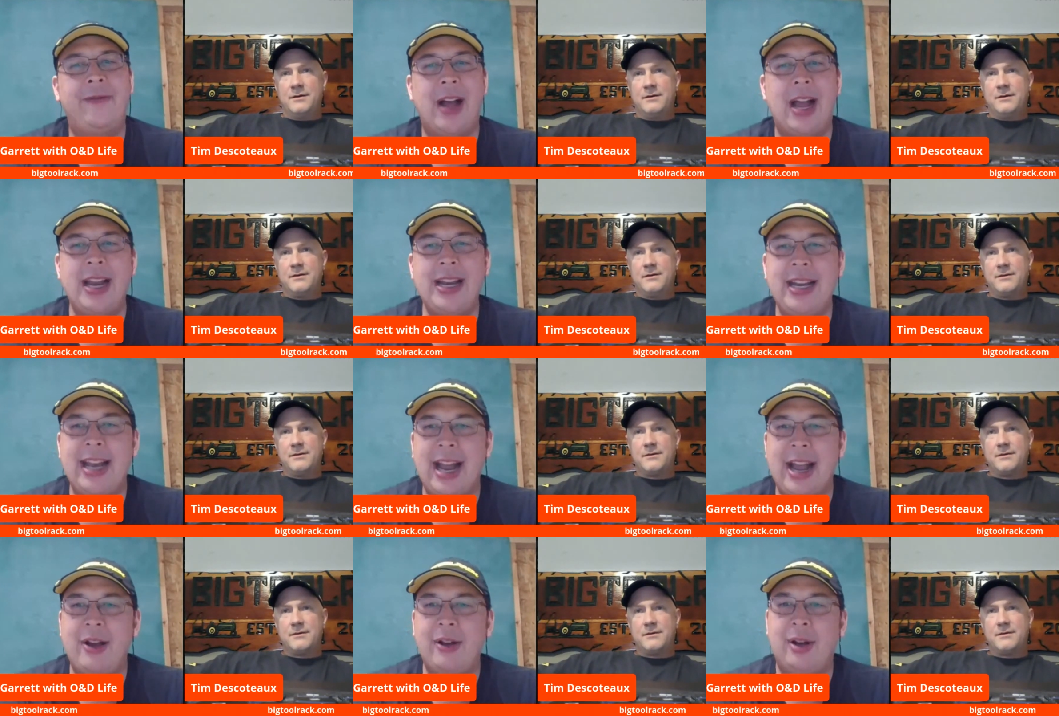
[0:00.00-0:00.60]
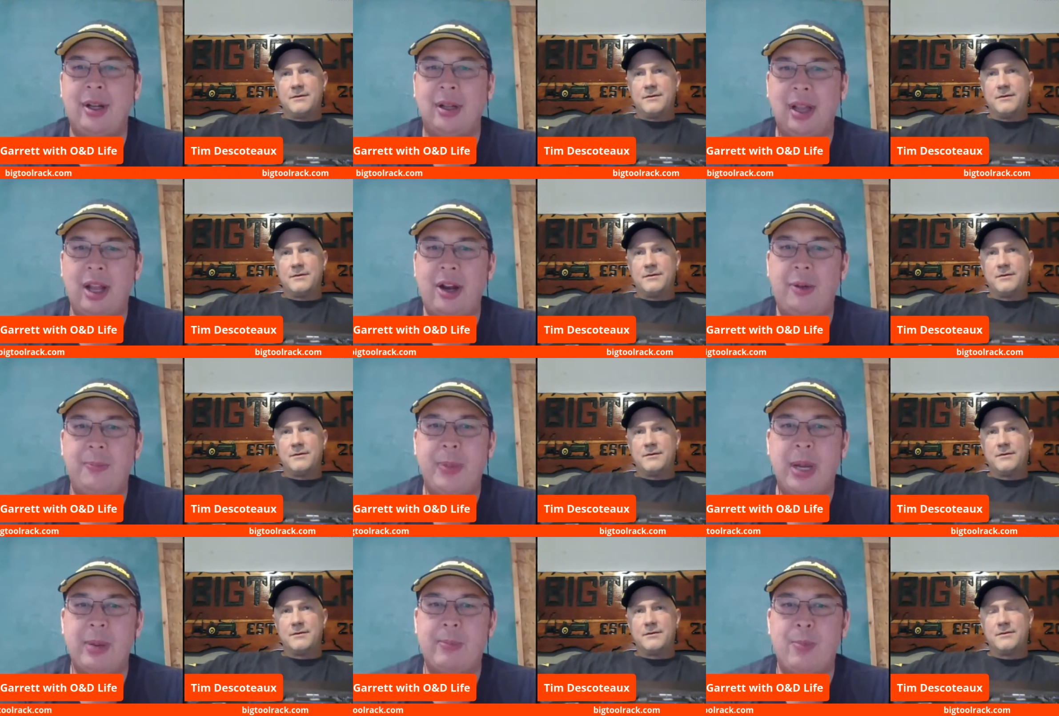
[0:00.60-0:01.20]
Speaker 1: find out a
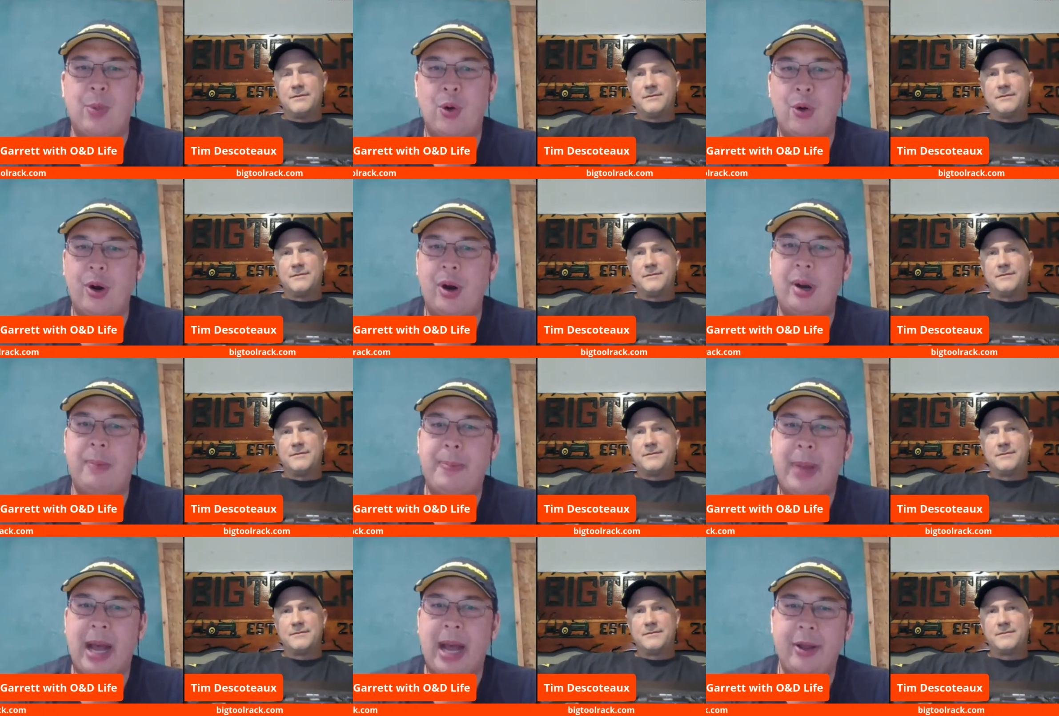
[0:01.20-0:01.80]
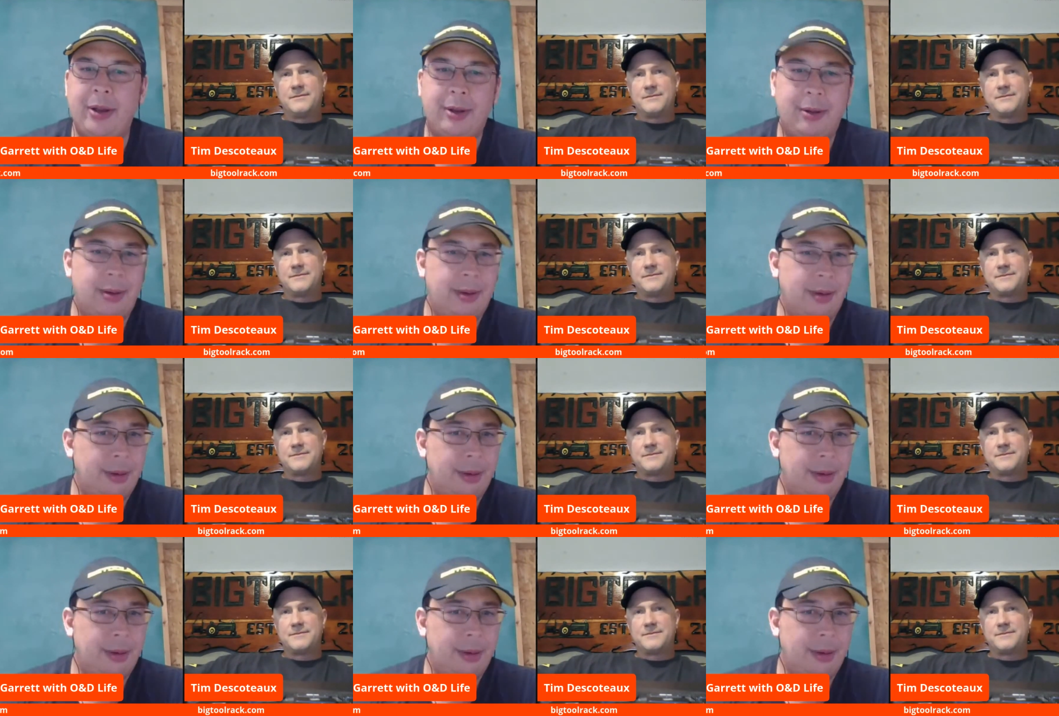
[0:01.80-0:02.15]
little bit more about